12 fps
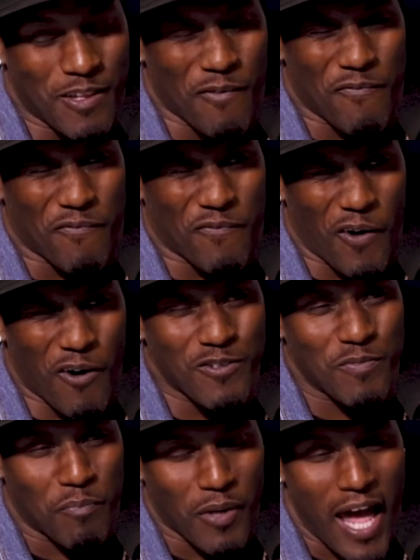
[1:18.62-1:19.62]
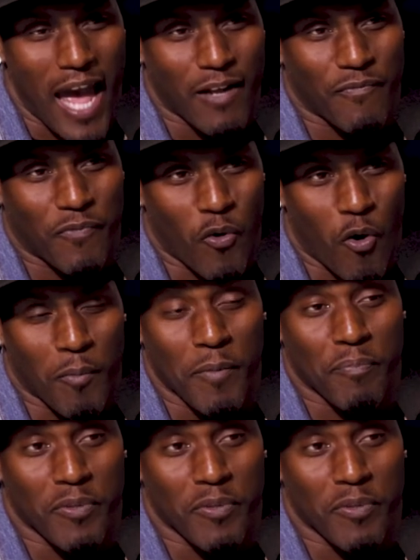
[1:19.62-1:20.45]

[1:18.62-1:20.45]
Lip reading: The first black former